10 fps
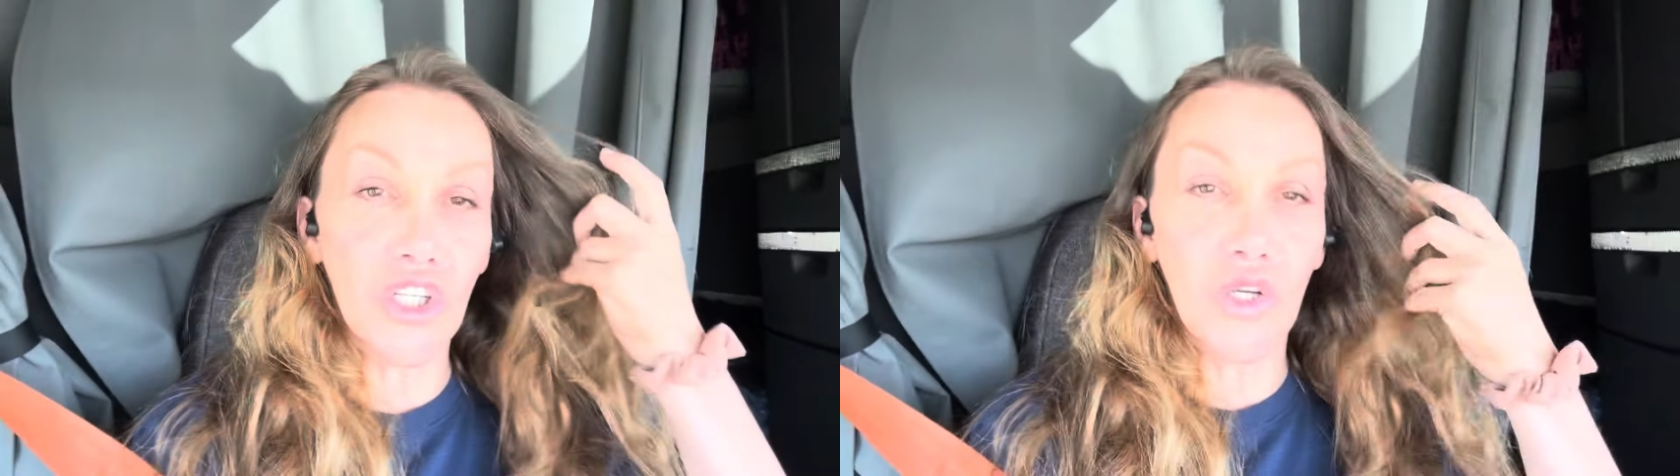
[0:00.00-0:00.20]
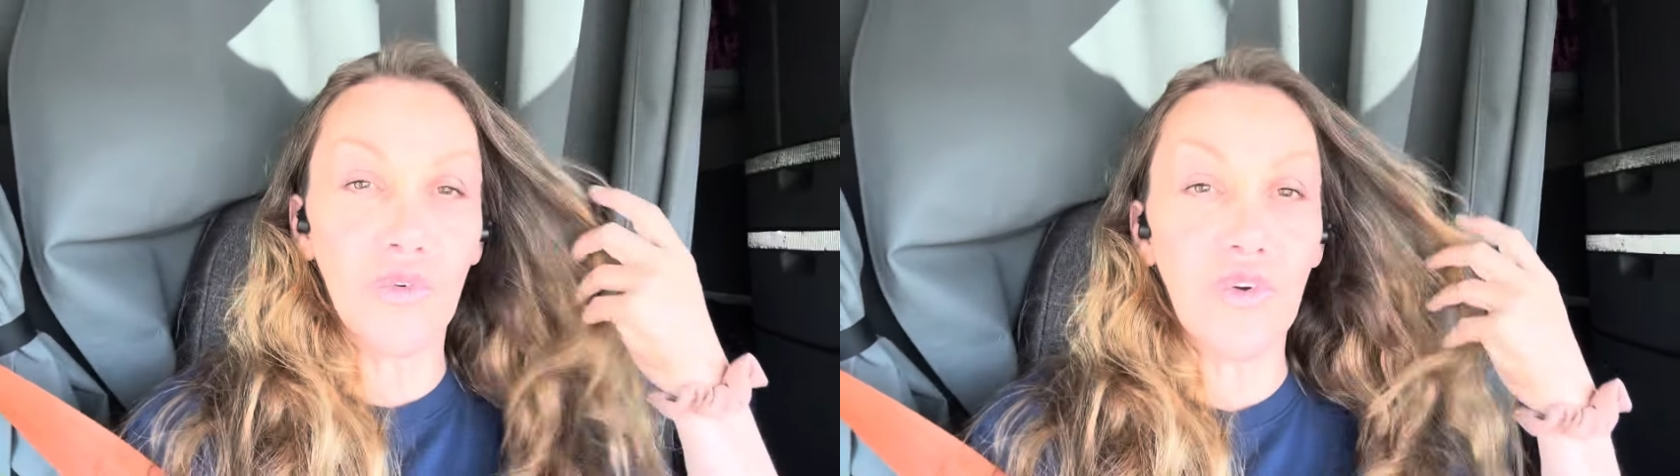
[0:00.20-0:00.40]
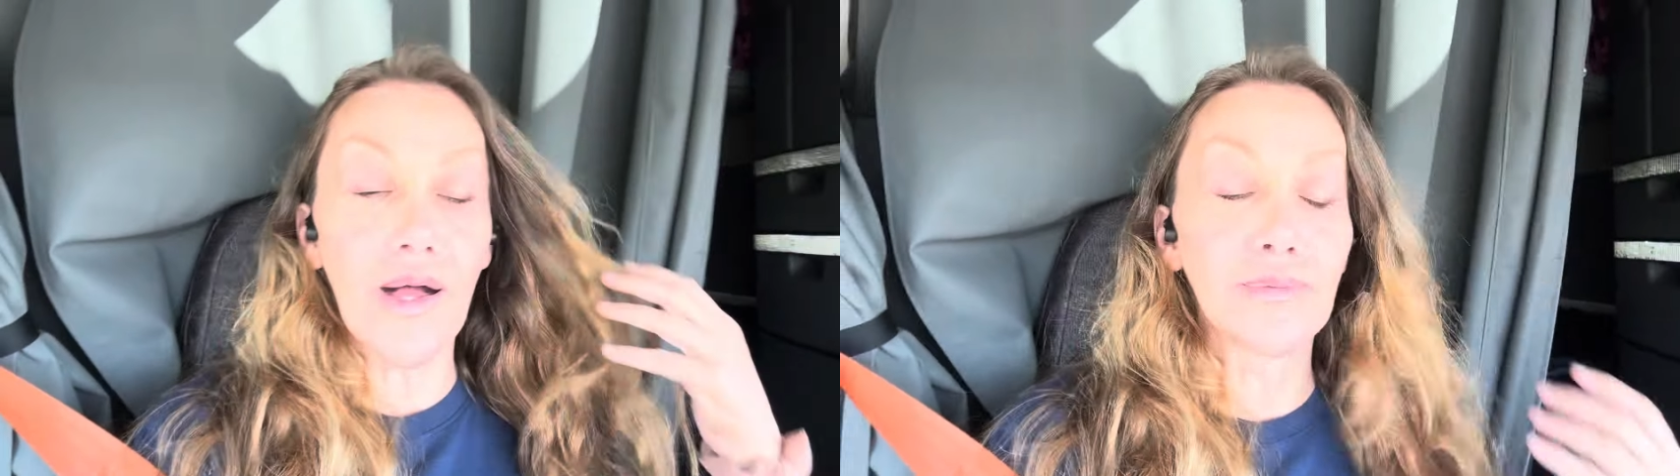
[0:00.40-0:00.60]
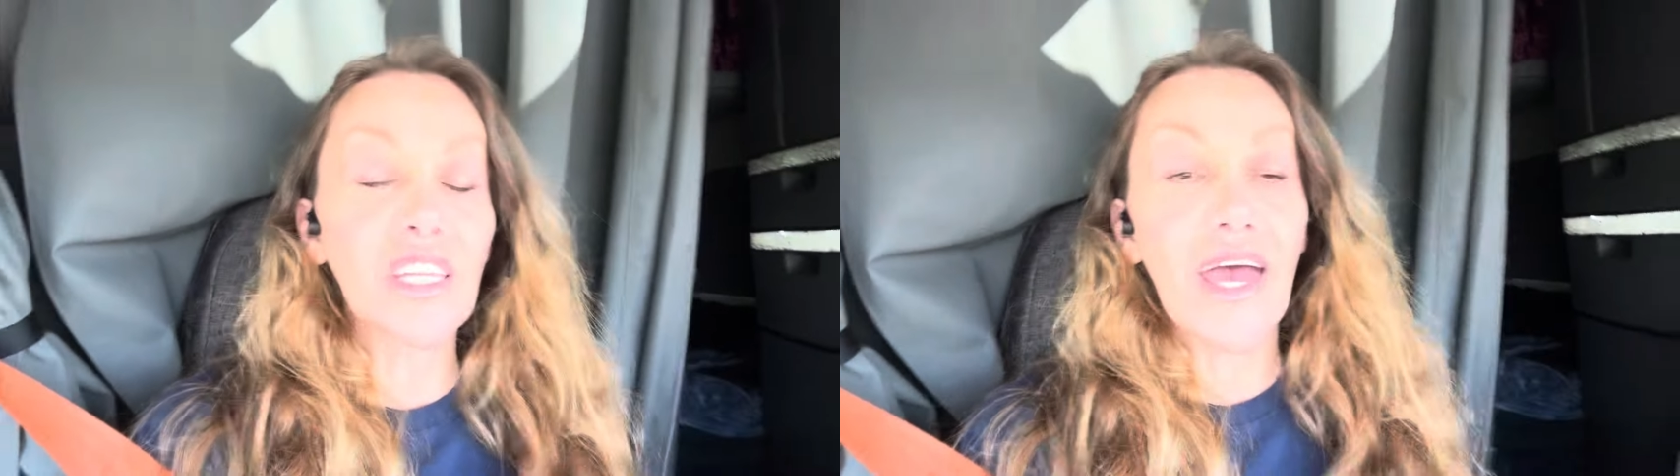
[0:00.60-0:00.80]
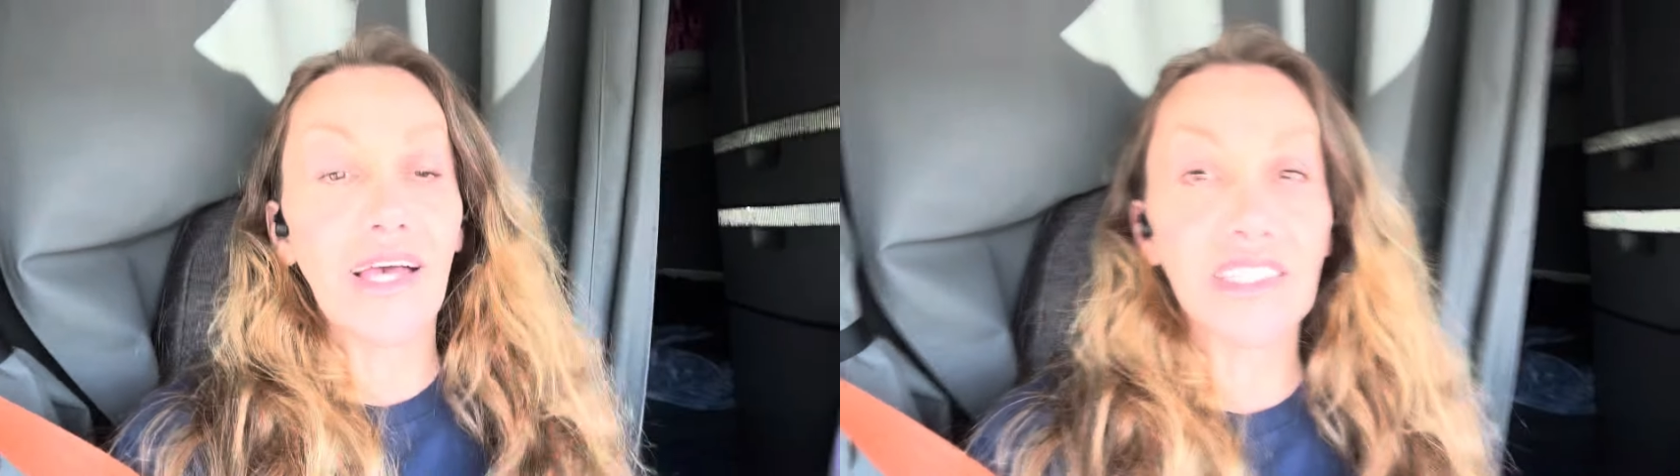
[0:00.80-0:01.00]
you from
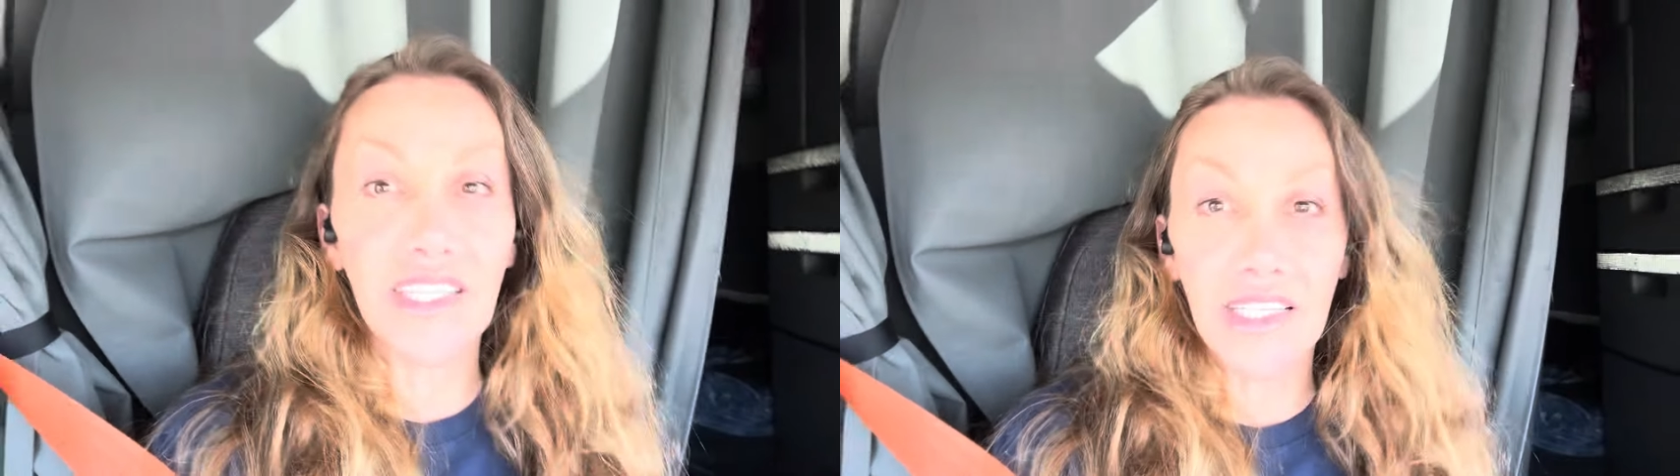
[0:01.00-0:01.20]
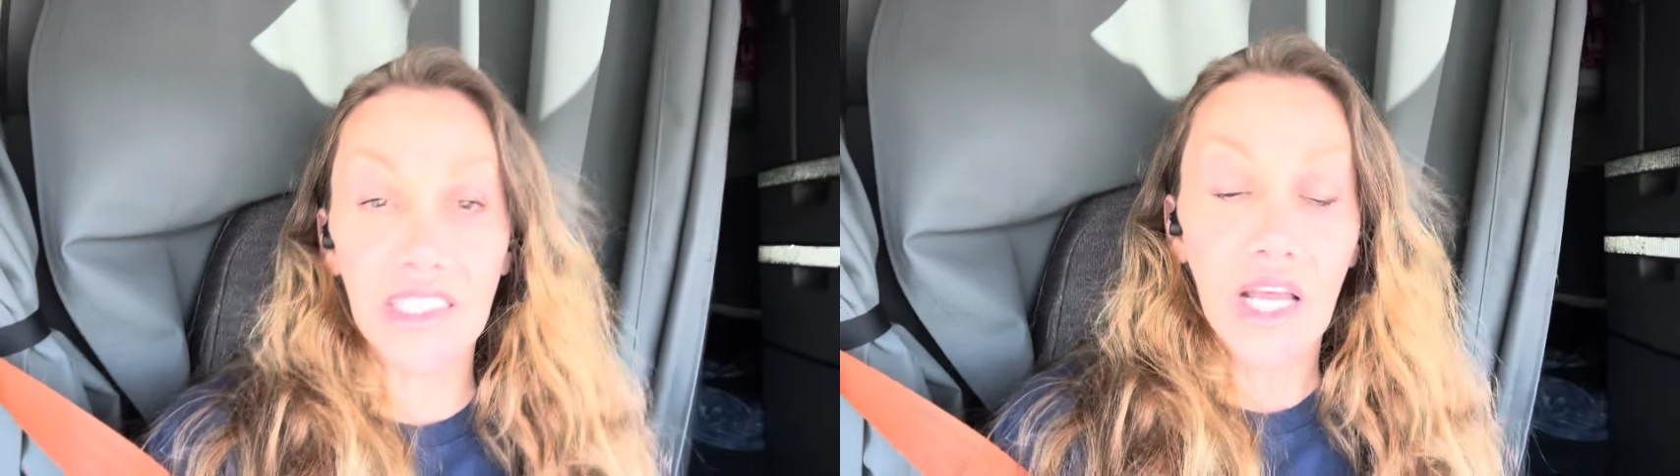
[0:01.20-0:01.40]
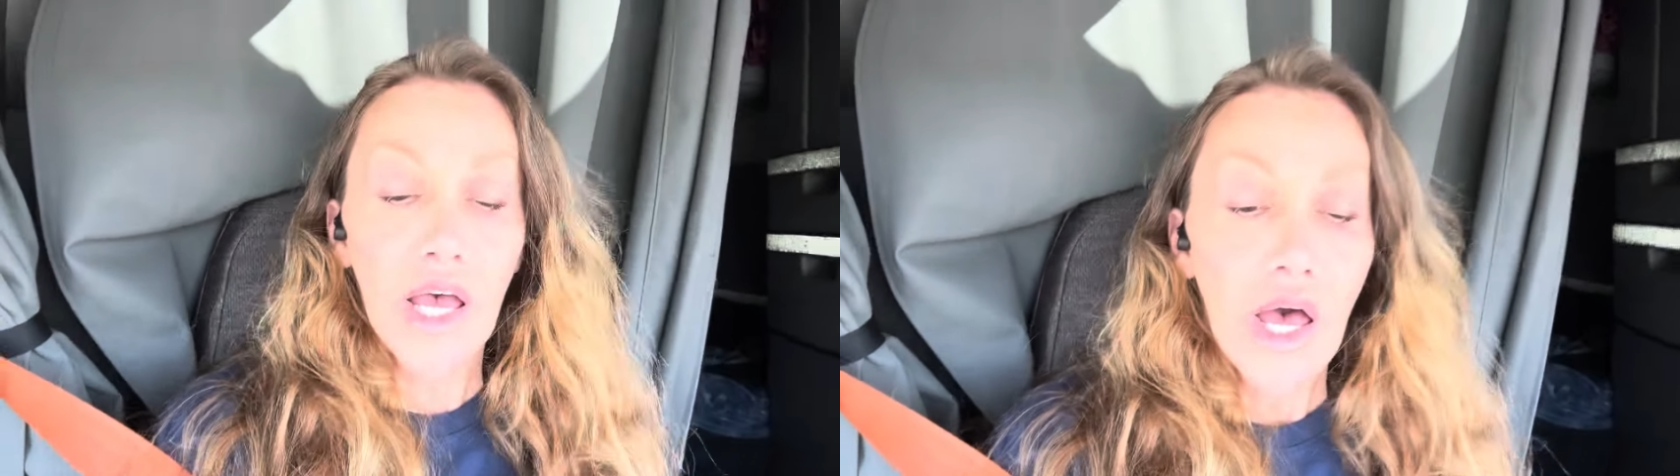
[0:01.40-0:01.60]
Texas.